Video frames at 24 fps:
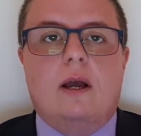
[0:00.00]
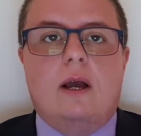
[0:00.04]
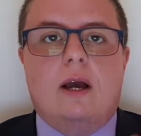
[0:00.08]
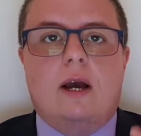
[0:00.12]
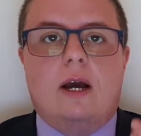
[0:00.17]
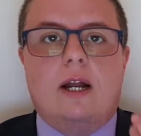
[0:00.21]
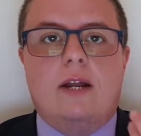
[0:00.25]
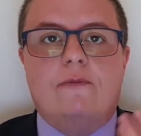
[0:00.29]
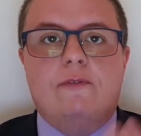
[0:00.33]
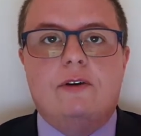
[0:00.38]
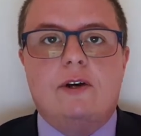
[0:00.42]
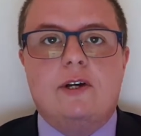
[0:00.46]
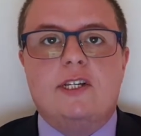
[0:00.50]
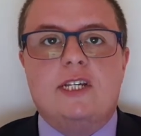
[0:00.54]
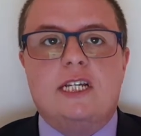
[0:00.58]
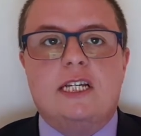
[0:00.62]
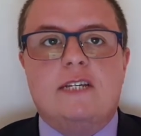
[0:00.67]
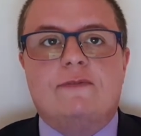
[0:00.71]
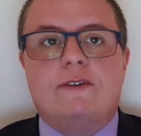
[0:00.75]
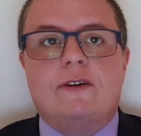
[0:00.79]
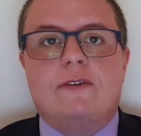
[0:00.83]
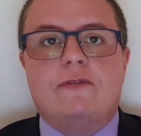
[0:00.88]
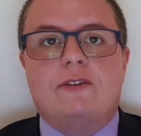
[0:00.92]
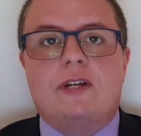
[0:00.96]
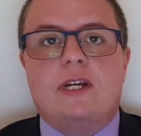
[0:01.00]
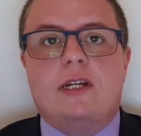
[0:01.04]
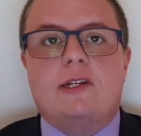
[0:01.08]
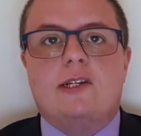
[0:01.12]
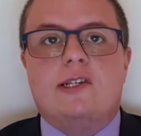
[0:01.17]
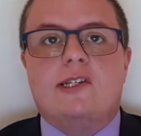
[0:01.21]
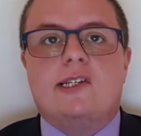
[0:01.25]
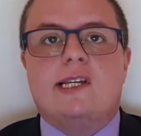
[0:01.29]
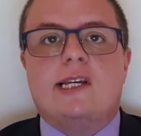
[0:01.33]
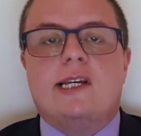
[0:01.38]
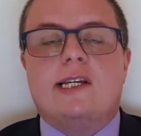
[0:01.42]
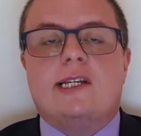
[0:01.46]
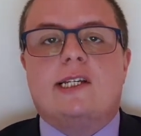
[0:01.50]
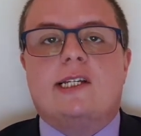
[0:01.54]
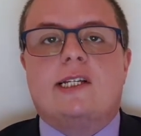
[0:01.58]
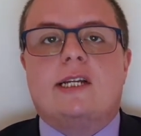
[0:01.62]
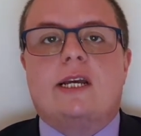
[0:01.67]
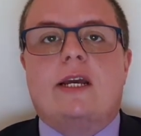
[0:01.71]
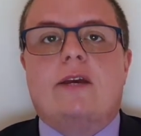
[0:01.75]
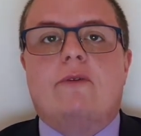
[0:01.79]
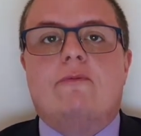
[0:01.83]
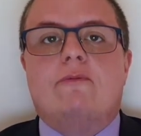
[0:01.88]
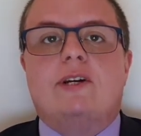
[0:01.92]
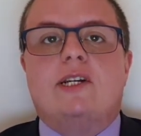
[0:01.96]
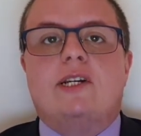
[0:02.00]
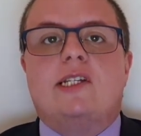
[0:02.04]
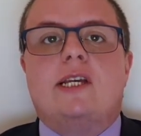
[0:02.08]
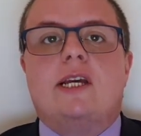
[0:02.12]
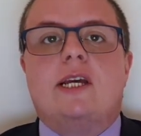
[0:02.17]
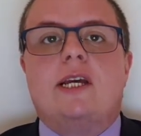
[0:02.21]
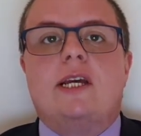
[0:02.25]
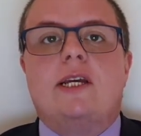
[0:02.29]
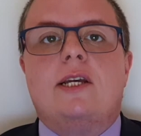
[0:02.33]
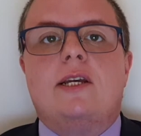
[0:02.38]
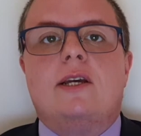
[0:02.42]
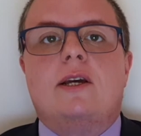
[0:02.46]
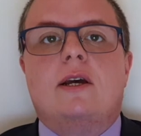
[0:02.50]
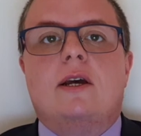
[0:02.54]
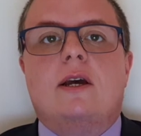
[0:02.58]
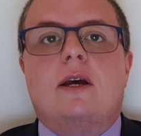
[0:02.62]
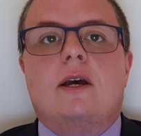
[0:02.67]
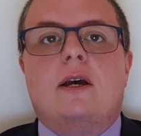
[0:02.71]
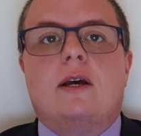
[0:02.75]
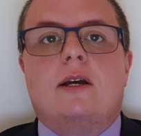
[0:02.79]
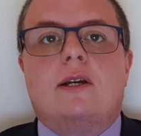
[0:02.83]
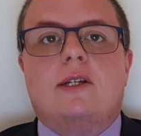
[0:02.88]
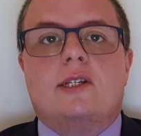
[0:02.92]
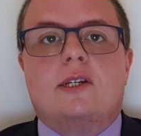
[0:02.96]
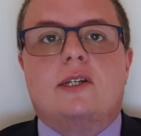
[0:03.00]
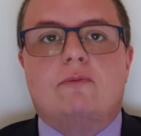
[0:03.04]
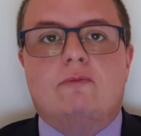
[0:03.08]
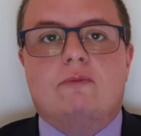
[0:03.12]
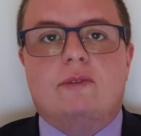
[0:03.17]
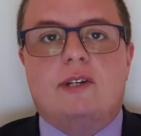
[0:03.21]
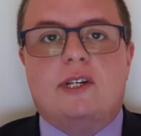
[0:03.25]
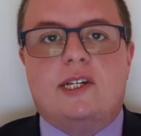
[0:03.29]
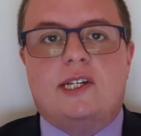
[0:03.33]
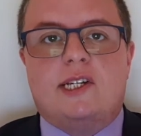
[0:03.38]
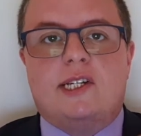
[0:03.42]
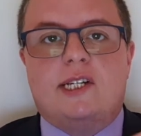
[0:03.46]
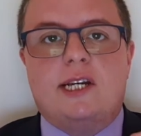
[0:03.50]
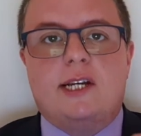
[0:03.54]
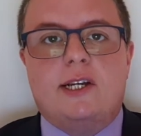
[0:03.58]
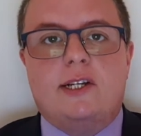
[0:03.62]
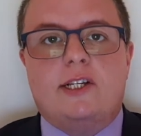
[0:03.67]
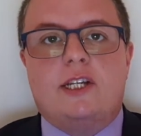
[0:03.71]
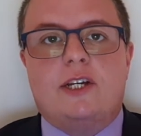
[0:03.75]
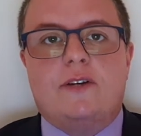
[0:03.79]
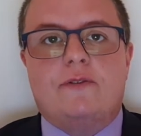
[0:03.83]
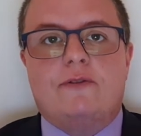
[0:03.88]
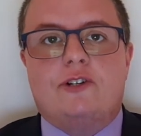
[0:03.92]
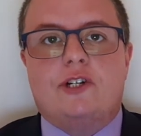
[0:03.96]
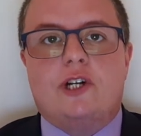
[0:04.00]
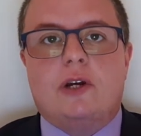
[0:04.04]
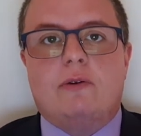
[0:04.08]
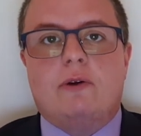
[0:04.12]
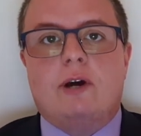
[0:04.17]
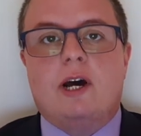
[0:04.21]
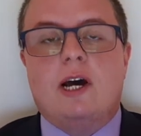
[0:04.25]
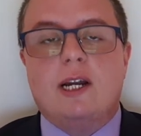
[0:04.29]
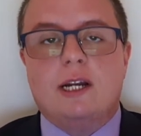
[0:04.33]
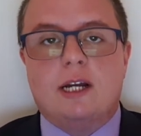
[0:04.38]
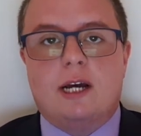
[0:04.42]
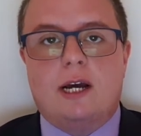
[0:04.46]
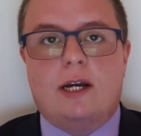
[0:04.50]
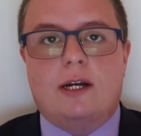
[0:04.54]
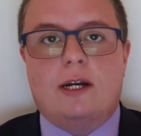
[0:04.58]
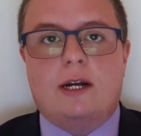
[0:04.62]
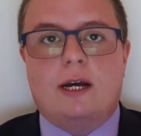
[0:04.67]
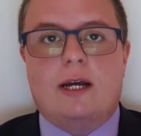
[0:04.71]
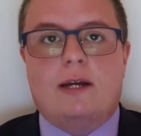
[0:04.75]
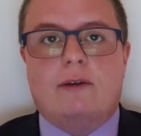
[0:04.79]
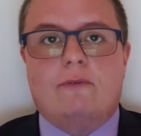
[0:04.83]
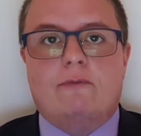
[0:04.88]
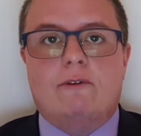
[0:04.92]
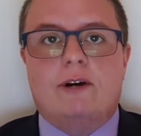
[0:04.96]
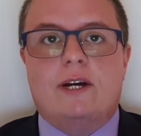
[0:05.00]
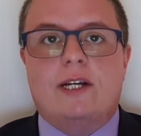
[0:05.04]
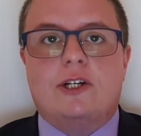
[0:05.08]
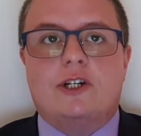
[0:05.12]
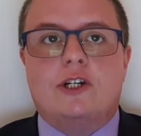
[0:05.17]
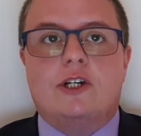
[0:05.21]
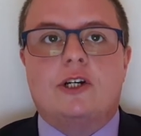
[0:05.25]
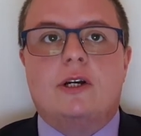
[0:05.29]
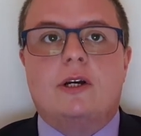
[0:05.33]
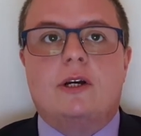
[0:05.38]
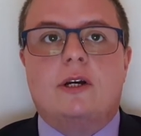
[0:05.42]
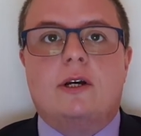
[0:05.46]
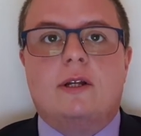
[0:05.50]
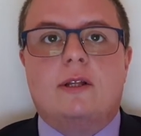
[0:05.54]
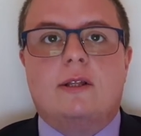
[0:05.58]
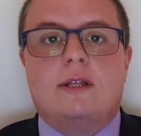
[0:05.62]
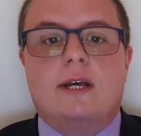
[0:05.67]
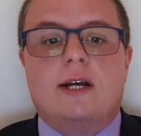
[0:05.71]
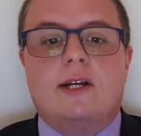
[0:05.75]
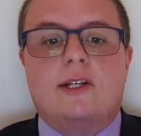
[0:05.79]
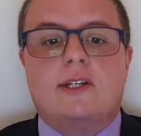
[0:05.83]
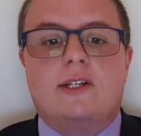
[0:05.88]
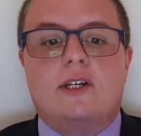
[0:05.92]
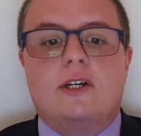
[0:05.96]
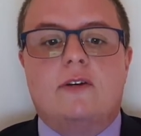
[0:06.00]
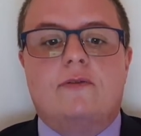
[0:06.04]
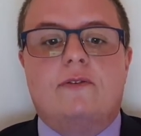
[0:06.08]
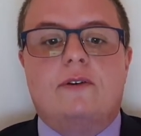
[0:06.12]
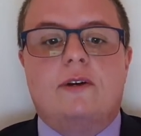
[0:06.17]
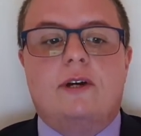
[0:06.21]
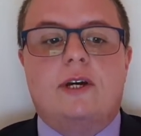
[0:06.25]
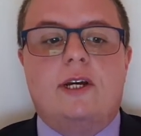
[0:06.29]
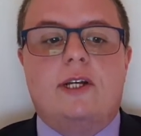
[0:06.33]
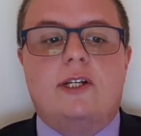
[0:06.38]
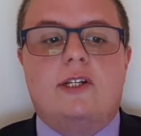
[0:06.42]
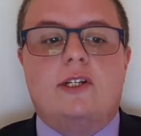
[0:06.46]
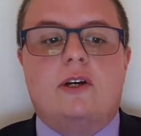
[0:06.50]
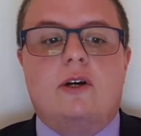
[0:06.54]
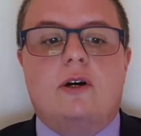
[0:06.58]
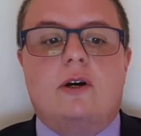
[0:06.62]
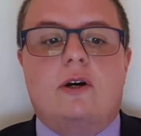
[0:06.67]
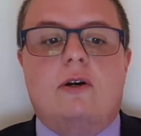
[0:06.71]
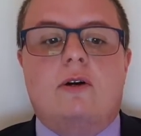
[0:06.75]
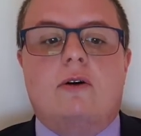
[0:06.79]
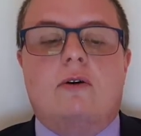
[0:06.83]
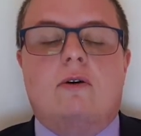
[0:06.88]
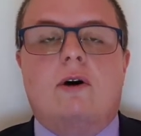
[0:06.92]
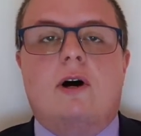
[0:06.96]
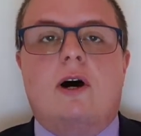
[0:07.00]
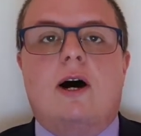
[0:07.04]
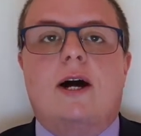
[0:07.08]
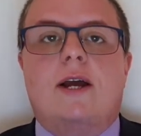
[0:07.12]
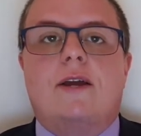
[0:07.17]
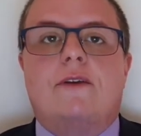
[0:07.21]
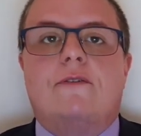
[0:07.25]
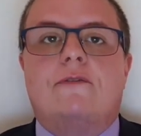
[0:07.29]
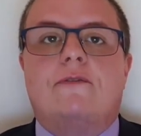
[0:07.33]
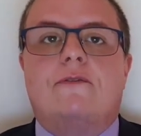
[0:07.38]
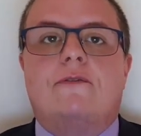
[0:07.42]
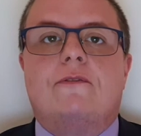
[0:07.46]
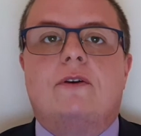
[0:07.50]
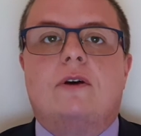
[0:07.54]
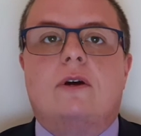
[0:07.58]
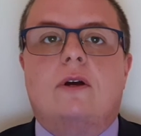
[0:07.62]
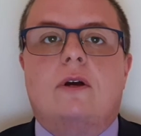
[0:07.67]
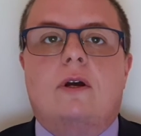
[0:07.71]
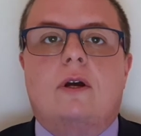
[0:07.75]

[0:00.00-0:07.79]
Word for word: And in verses fifteen and sixteen we see some distinctive Johannine language, that of eternal life.